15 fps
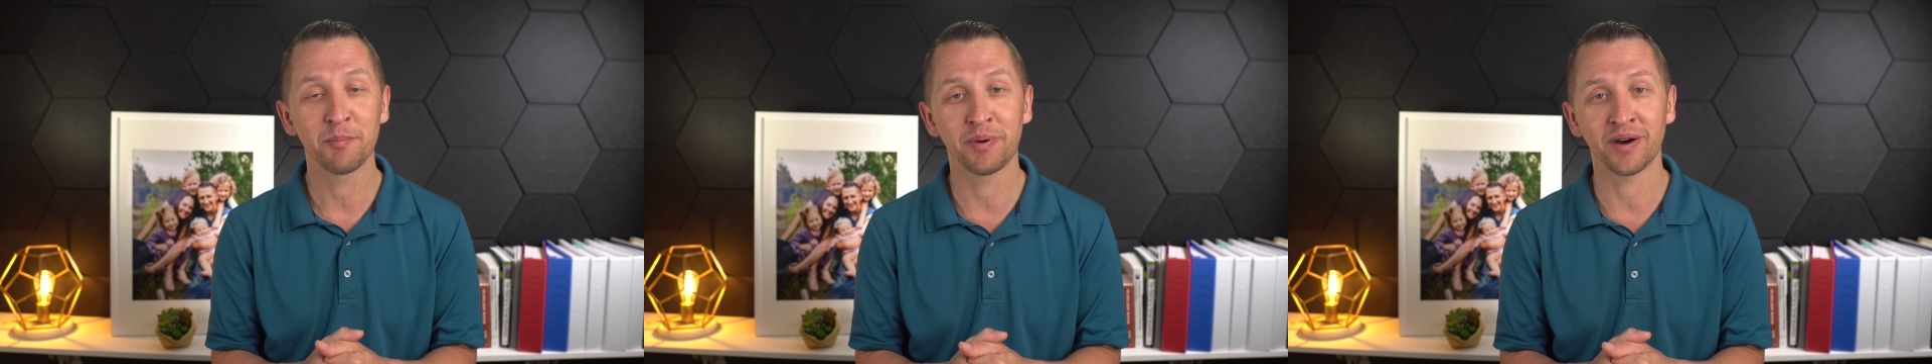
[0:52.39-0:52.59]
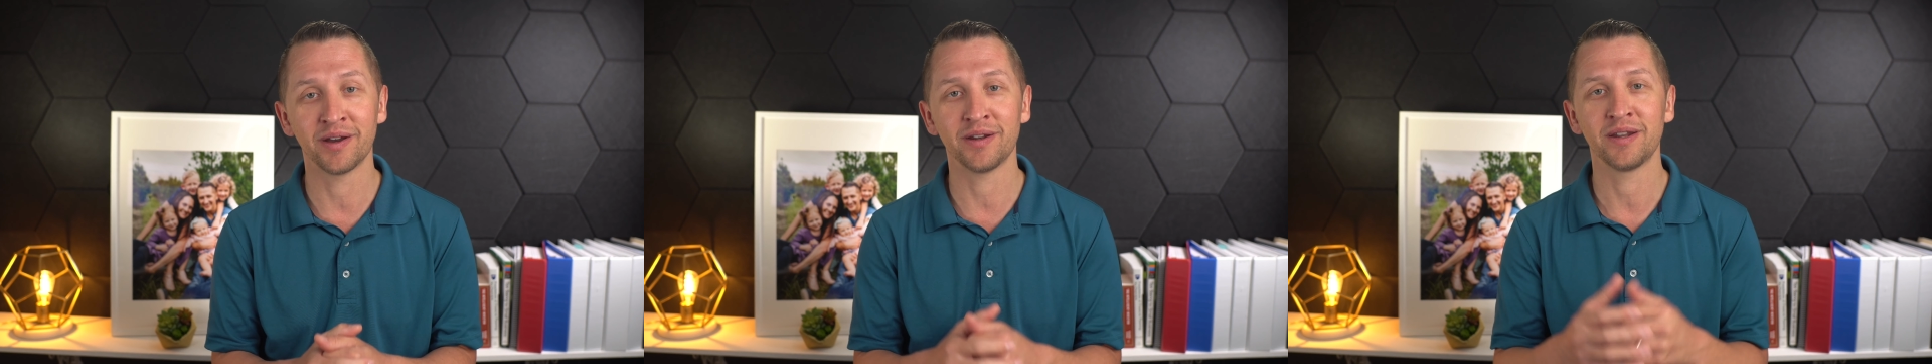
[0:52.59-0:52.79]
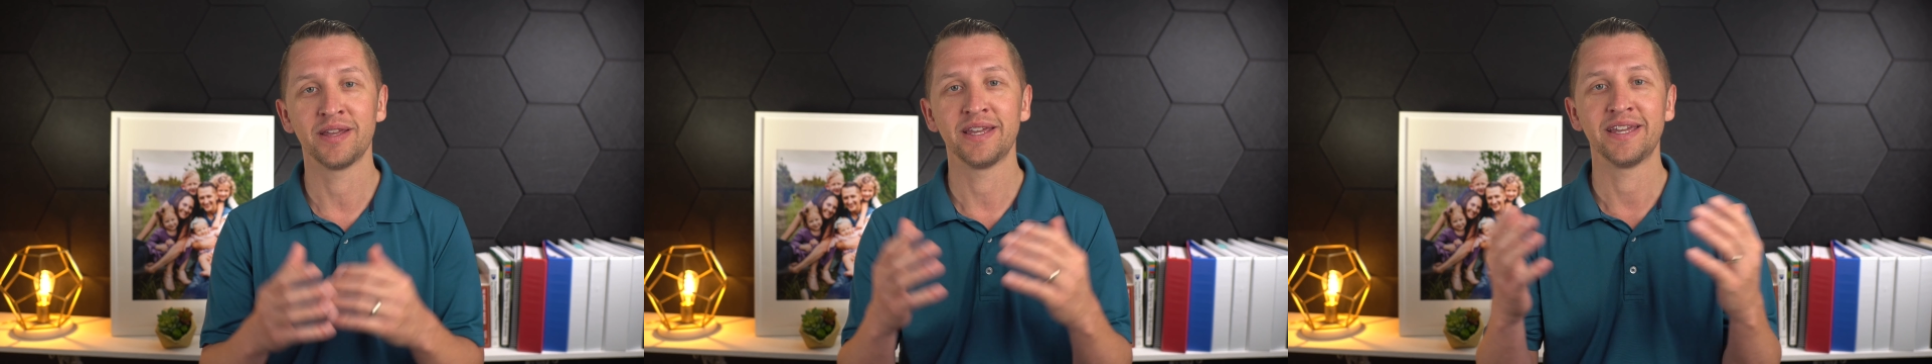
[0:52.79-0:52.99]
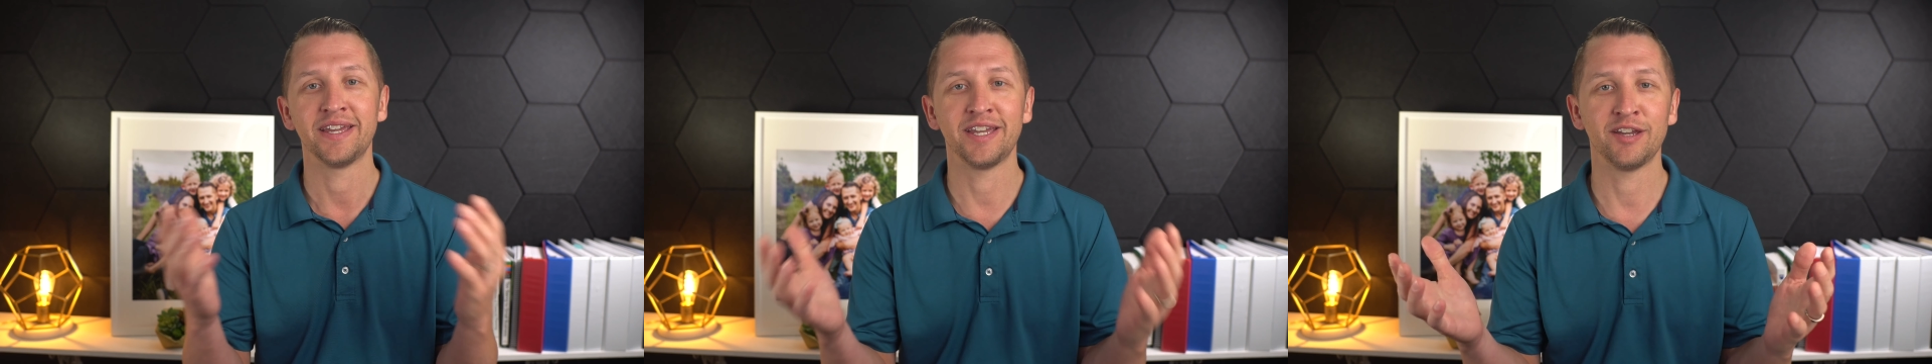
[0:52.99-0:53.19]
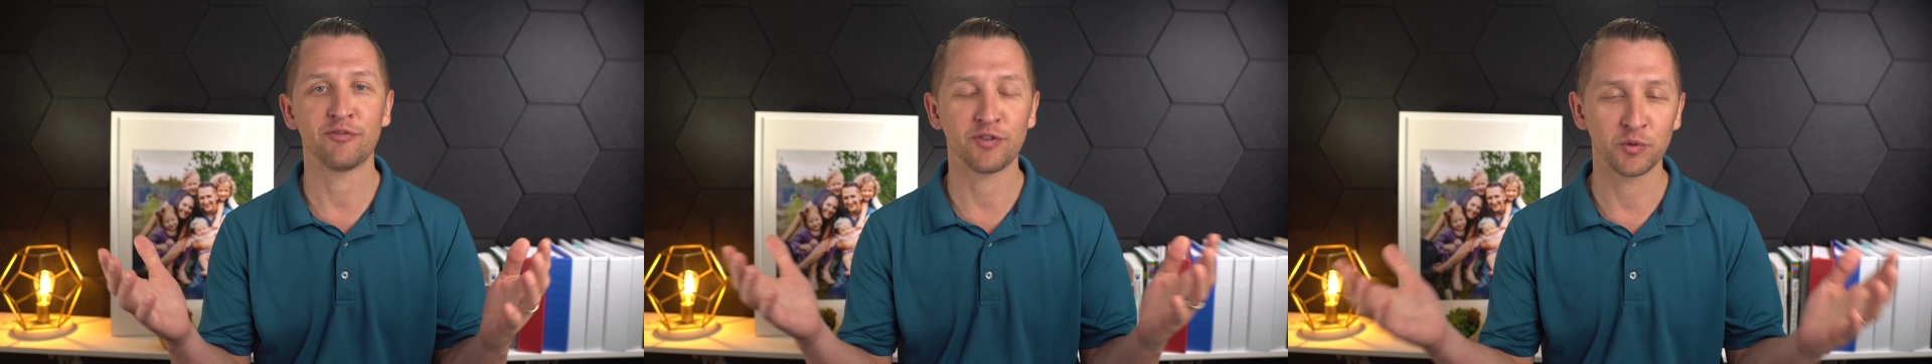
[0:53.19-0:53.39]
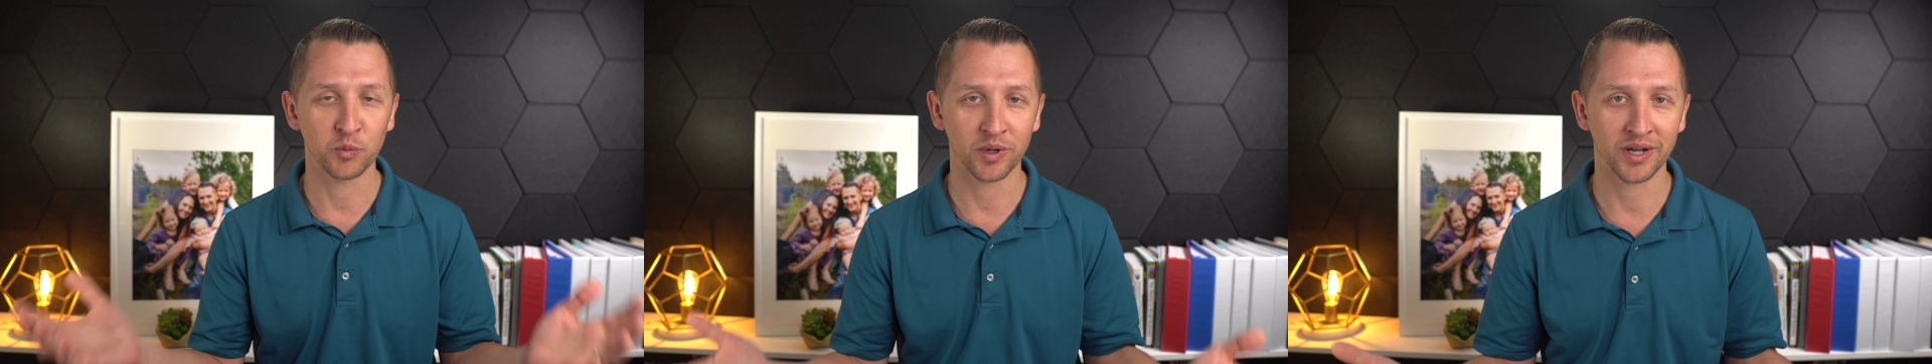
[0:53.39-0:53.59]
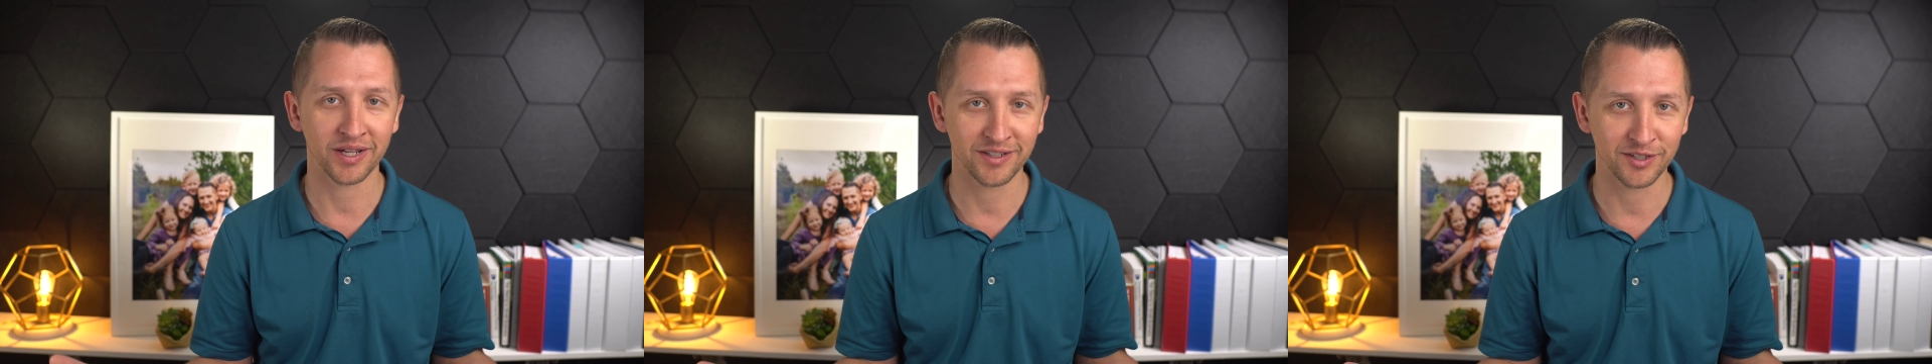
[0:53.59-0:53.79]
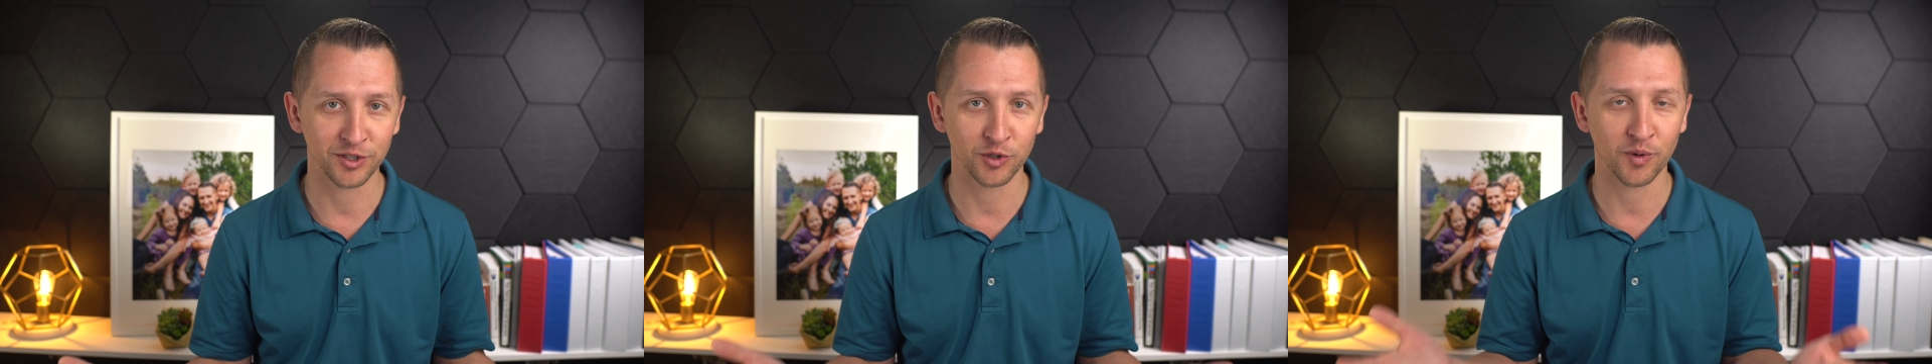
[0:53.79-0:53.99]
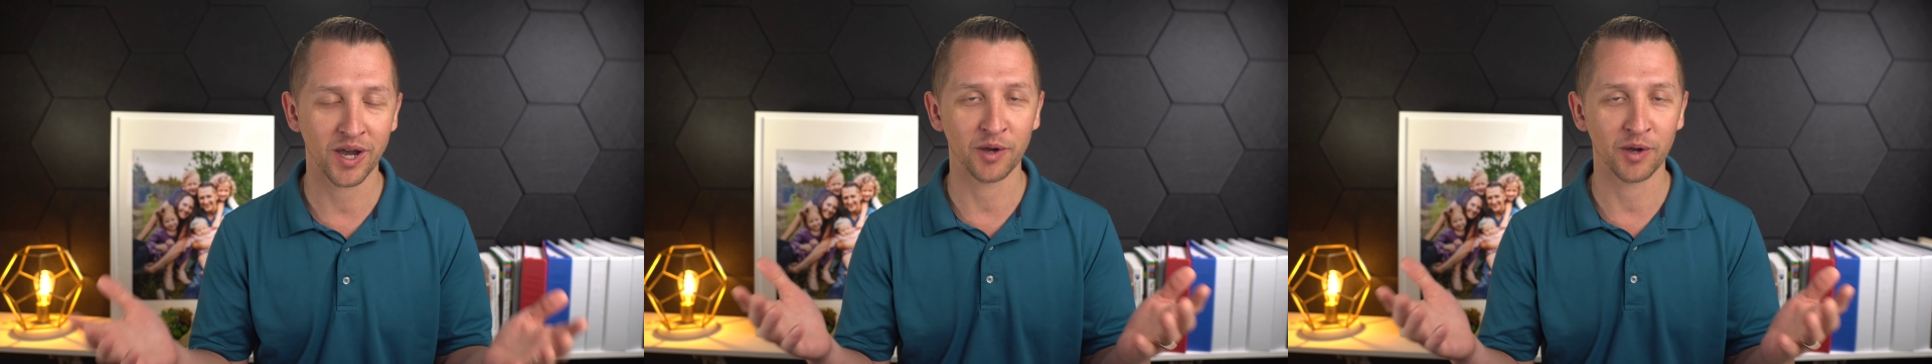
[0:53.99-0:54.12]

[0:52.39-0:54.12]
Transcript: but if and when I do,